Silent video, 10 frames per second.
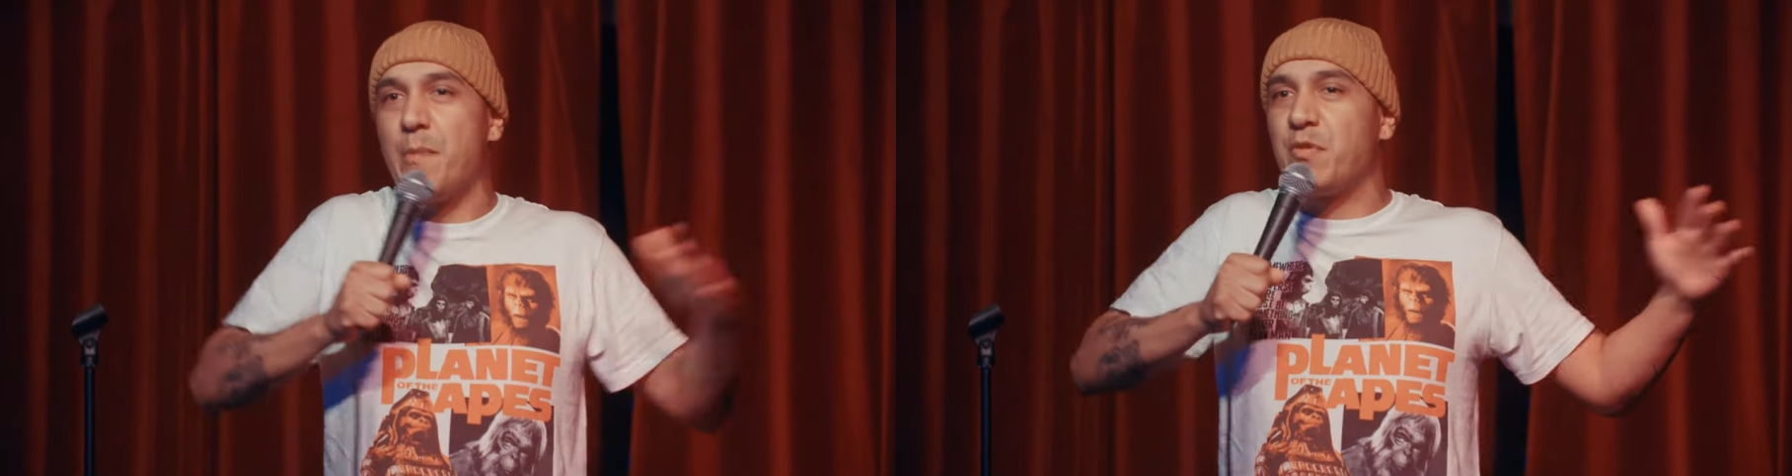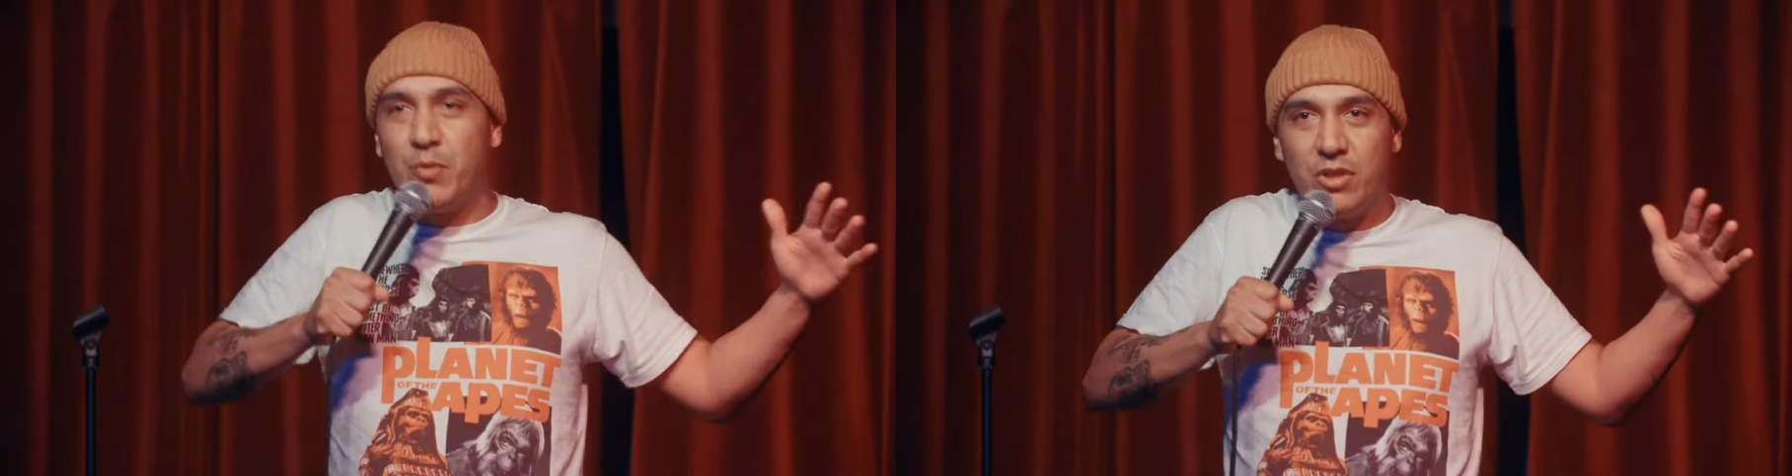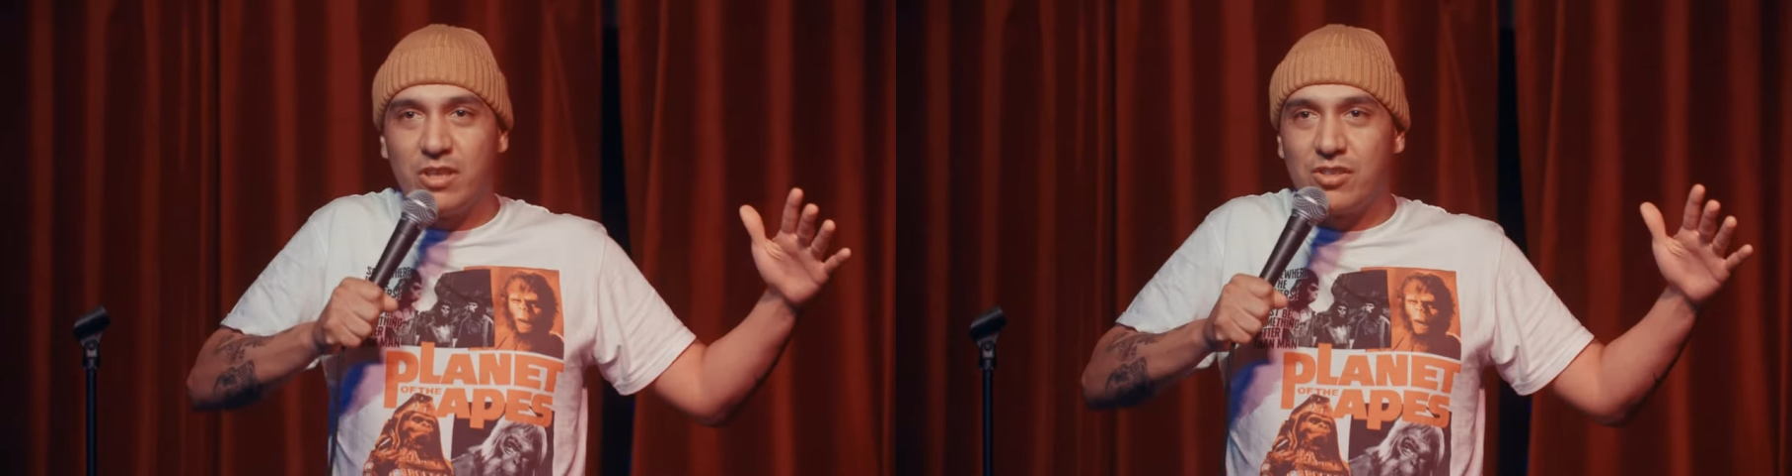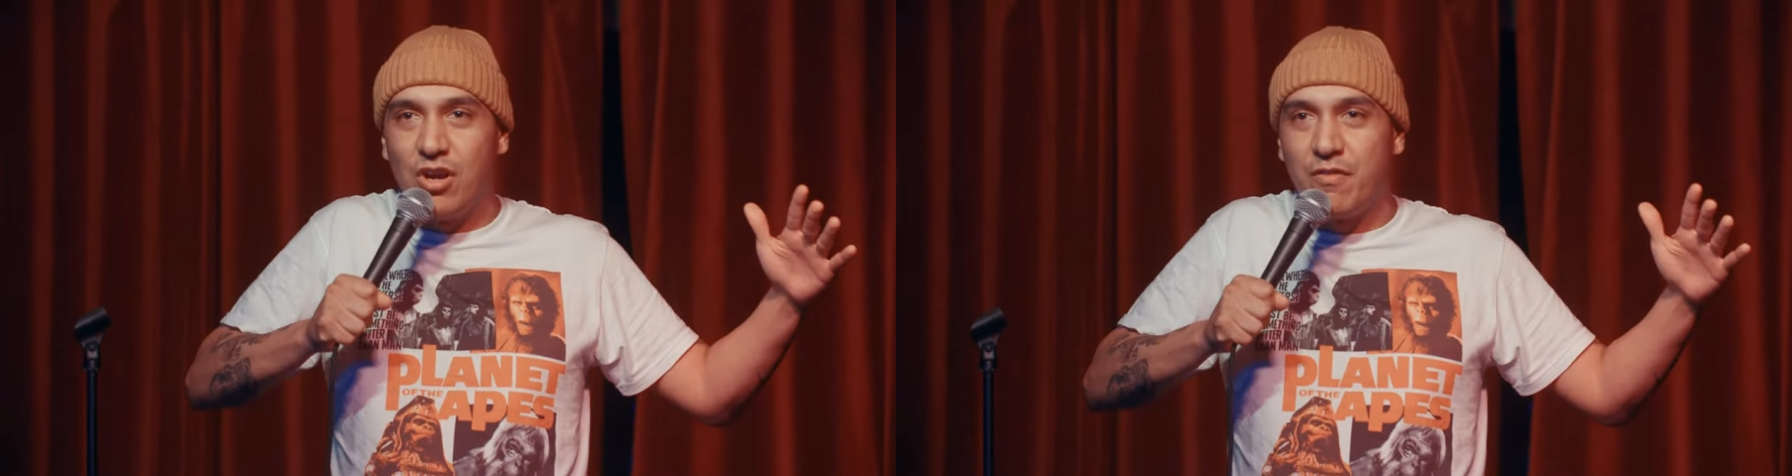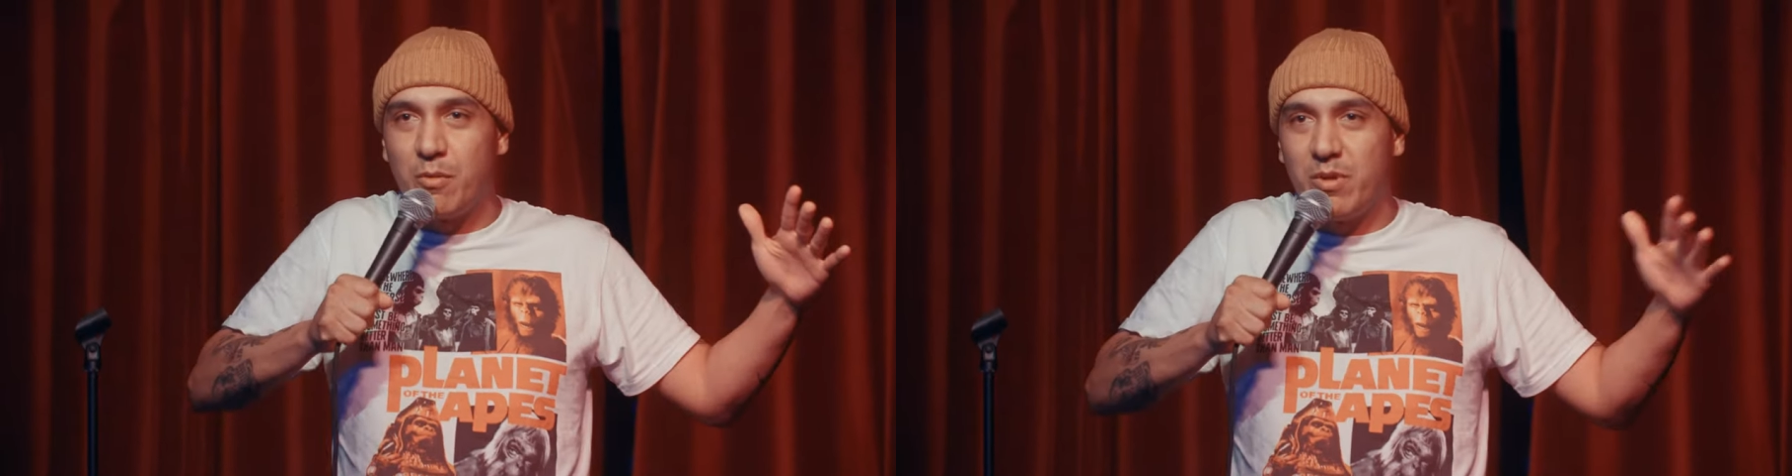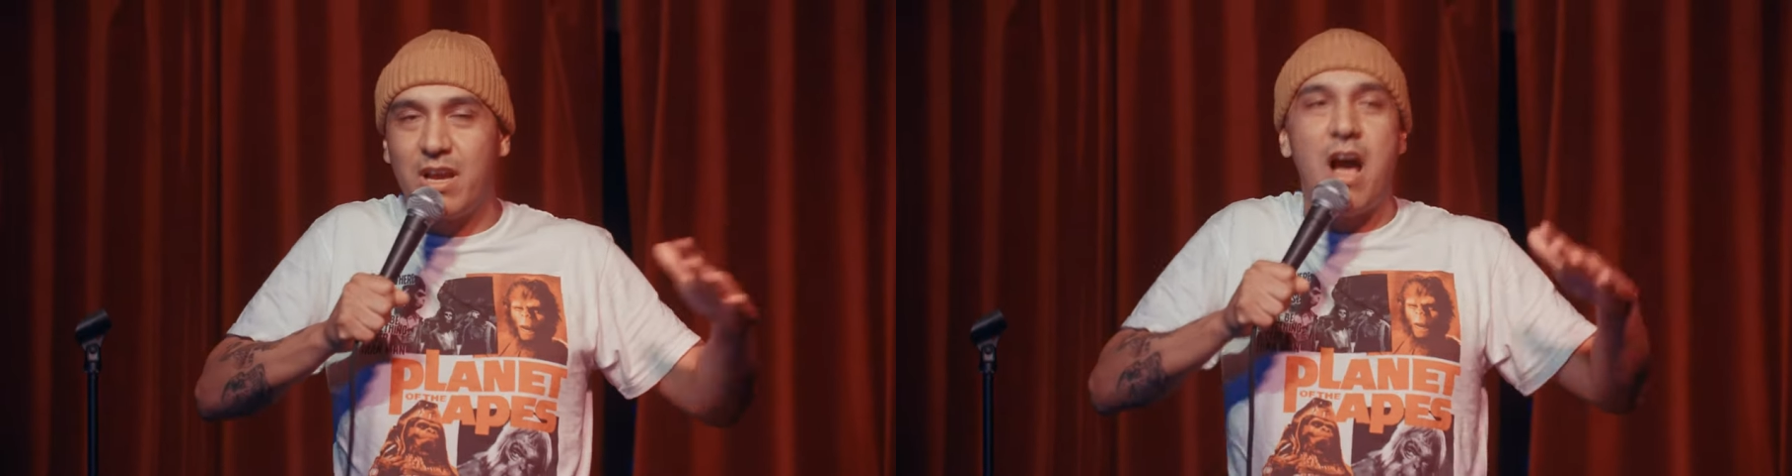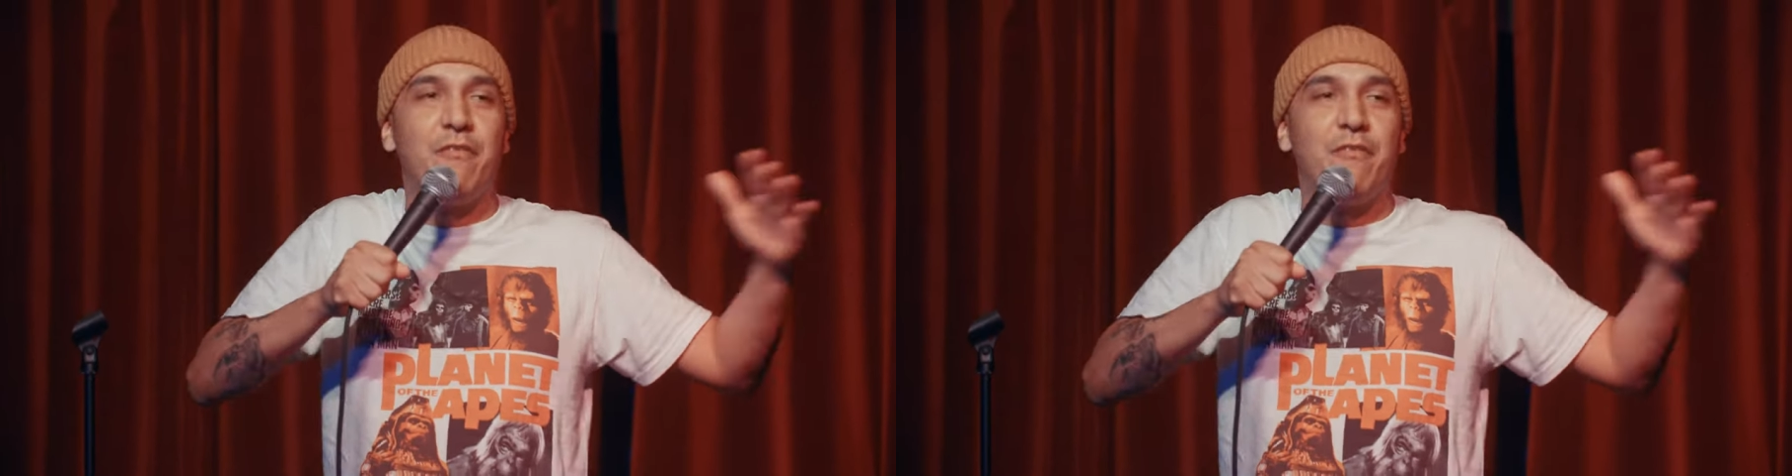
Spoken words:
Cops pull us over, we're like,